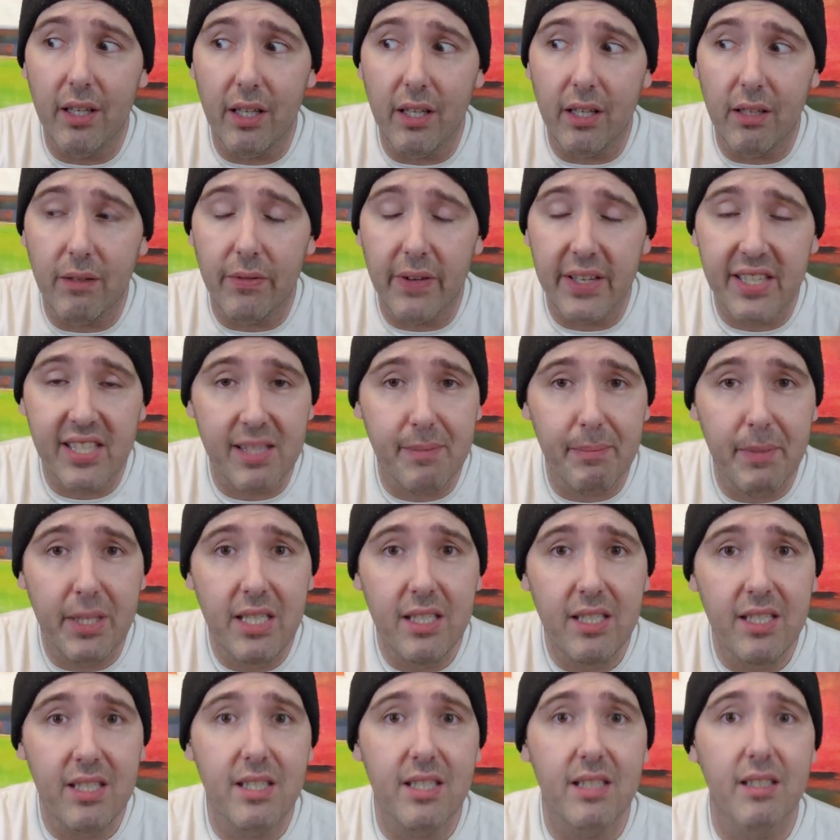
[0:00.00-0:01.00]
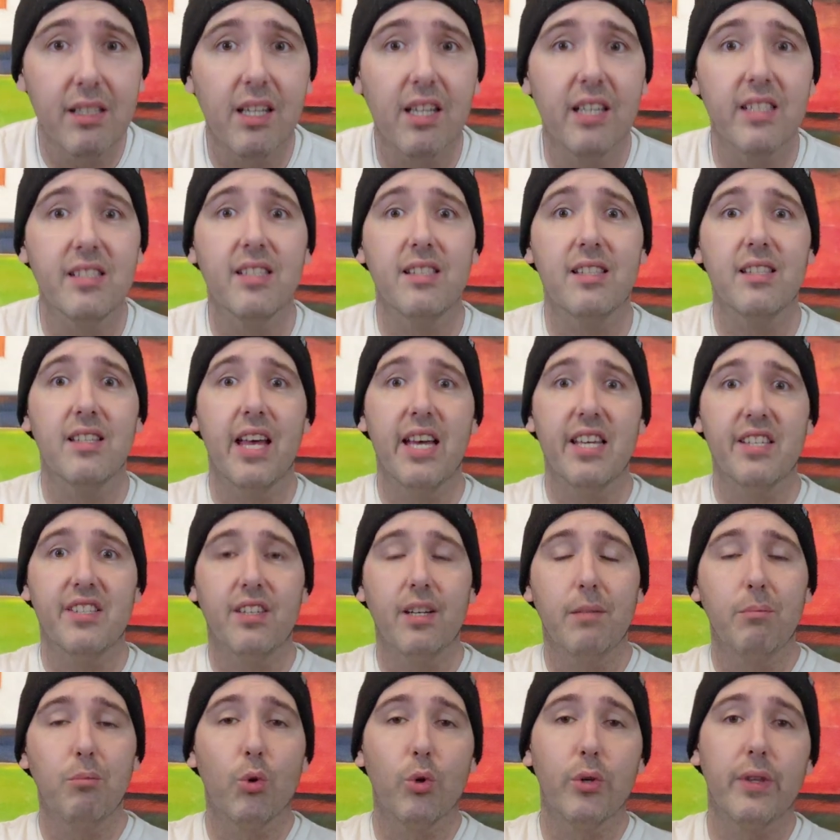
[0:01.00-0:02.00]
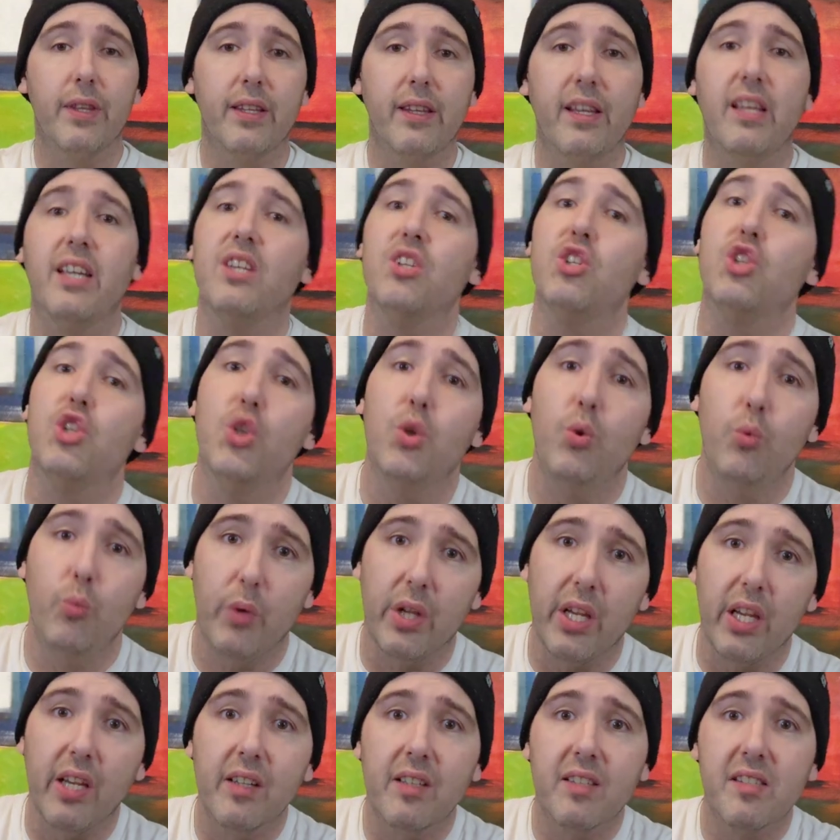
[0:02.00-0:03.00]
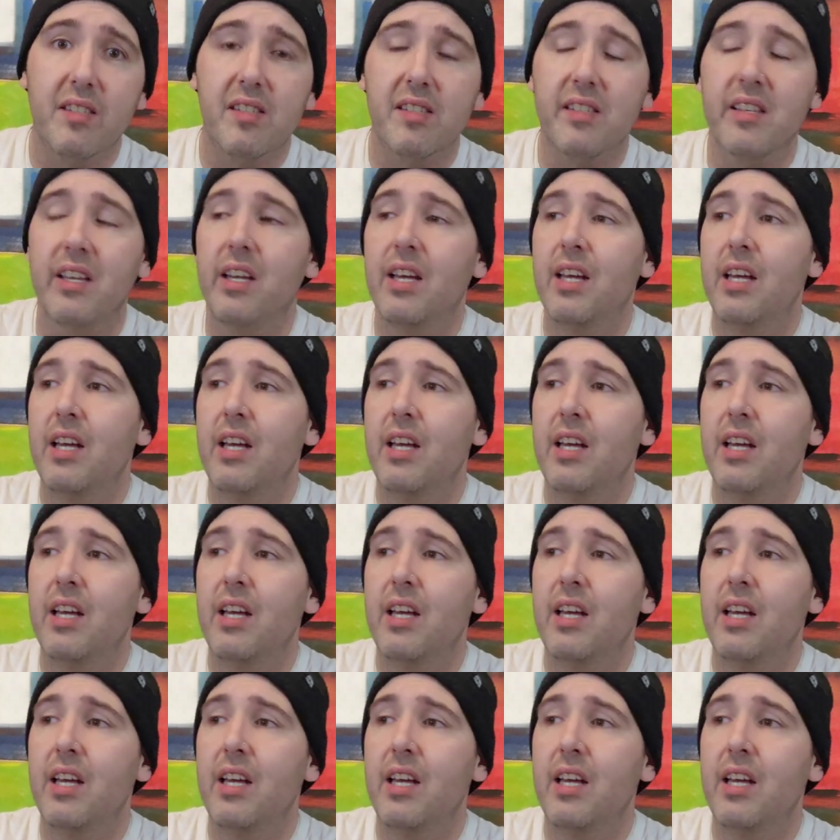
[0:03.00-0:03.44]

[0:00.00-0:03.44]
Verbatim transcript: investment because it's lasted more than like two weeks.